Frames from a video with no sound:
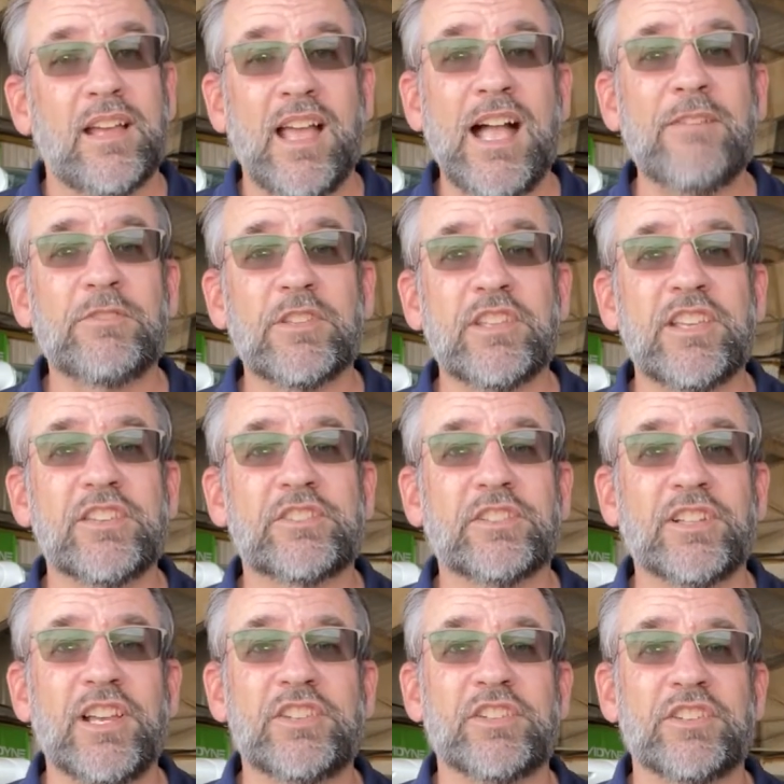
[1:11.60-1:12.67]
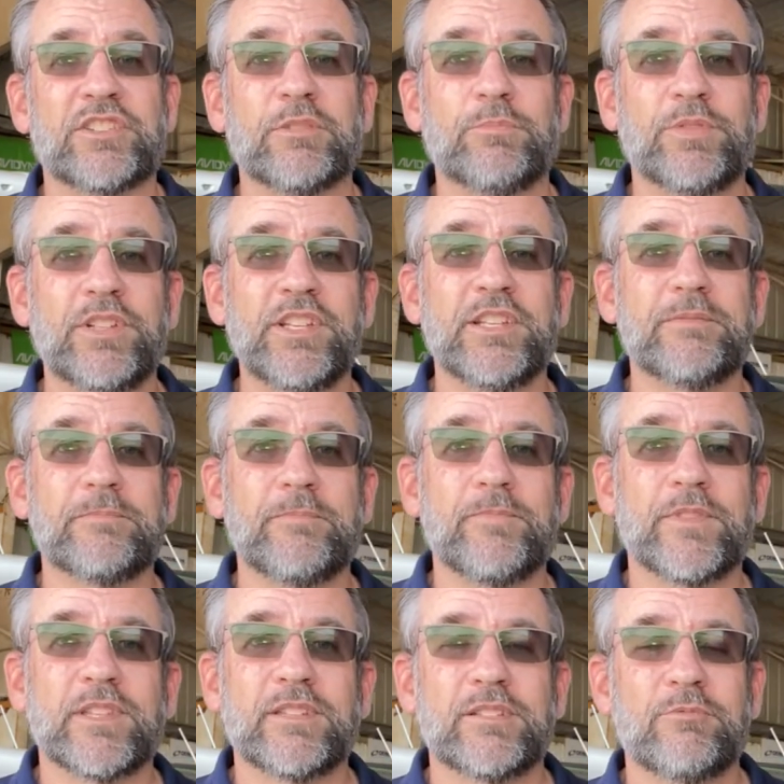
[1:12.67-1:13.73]
After the installation is complete,
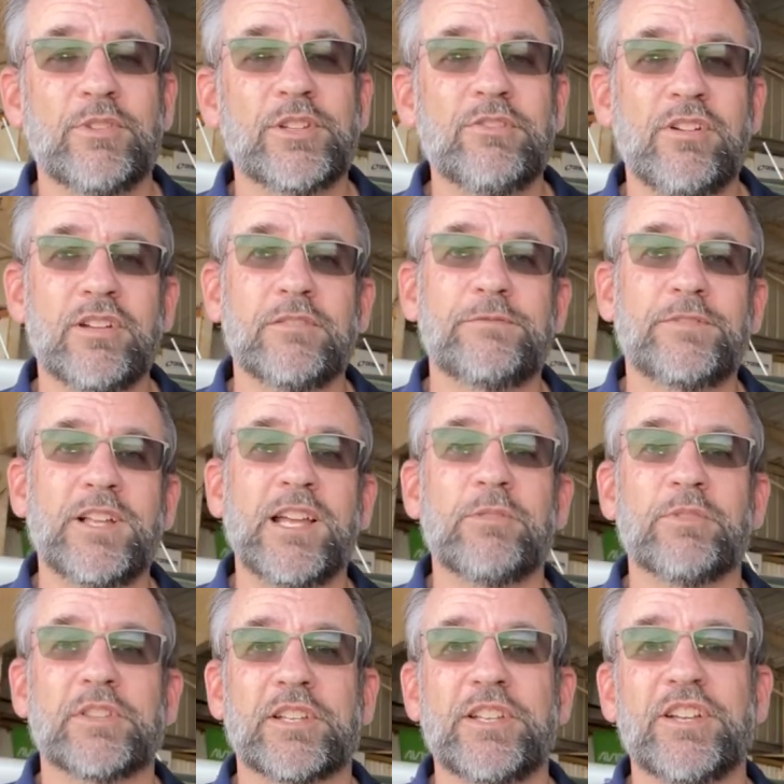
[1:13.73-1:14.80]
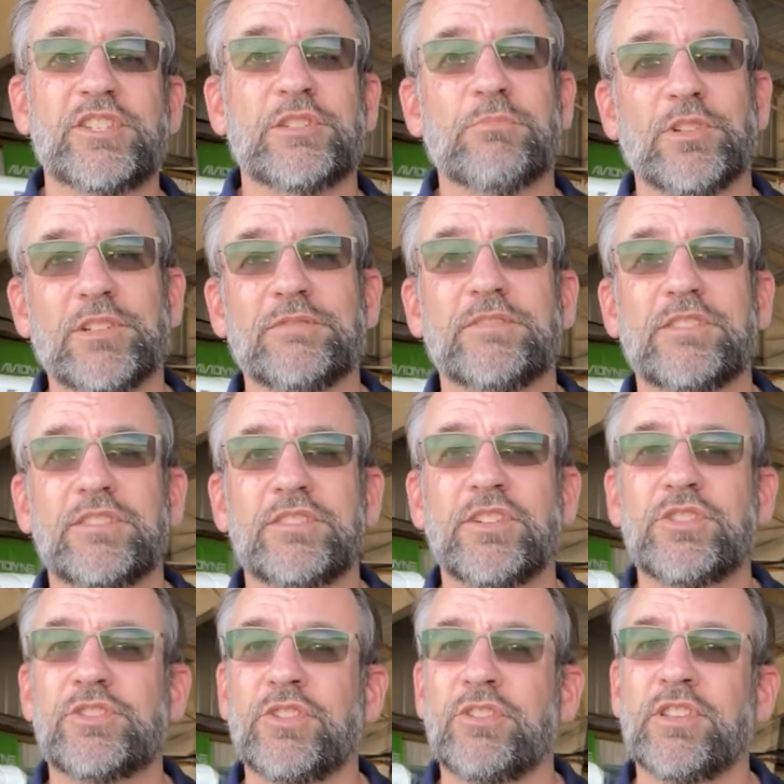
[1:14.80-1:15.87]
we go on a flight with the customer to
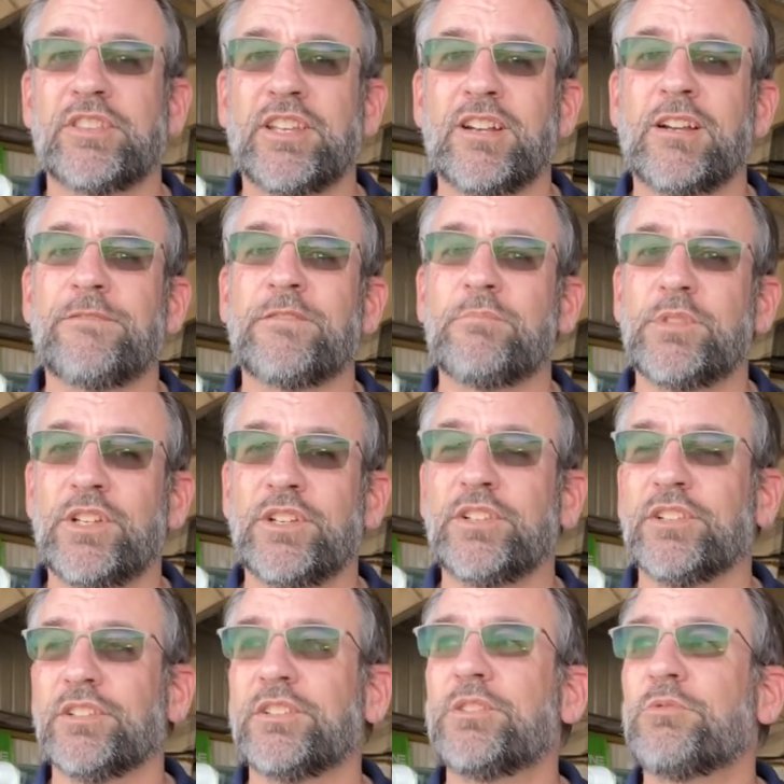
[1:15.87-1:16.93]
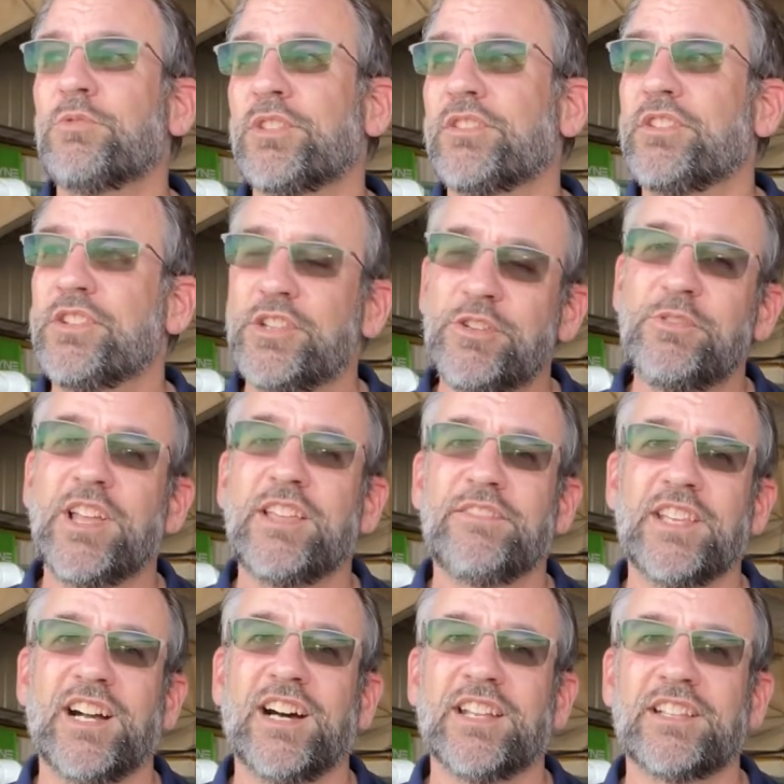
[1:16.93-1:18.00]
ensure that they are familiar with the new
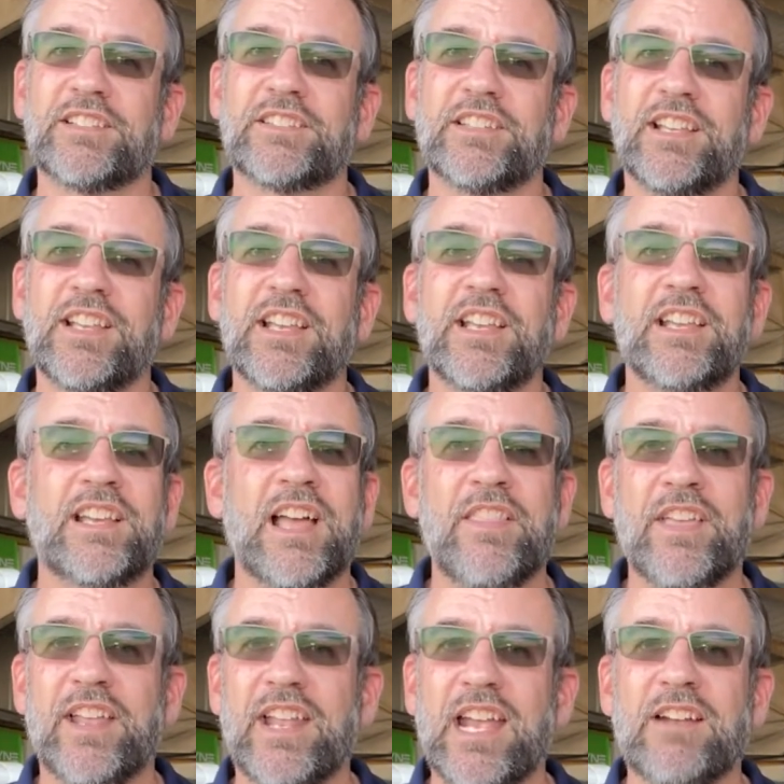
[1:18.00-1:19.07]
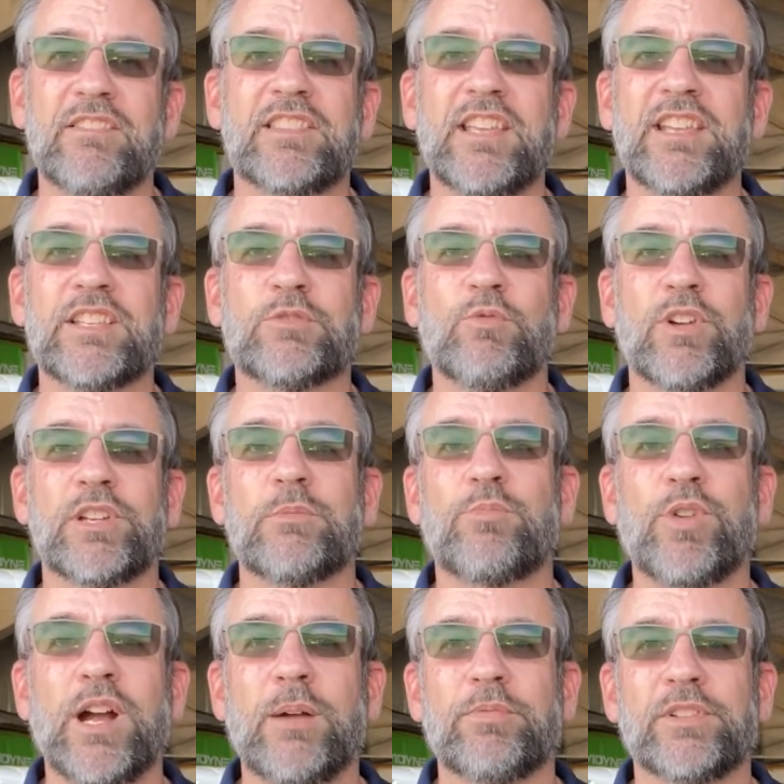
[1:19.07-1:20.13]
avionics and that everything is working
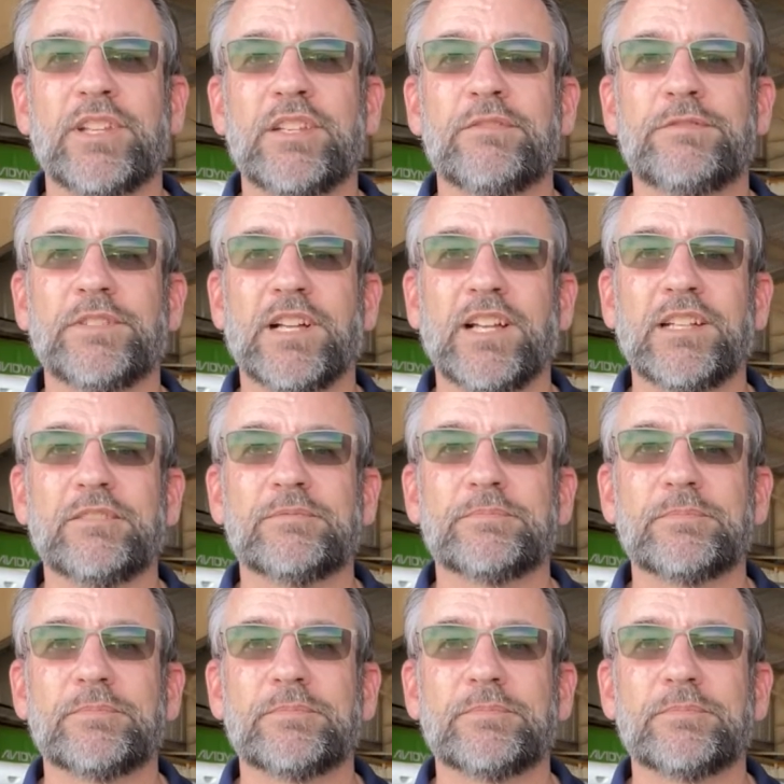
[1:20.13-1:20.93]
properly in flight.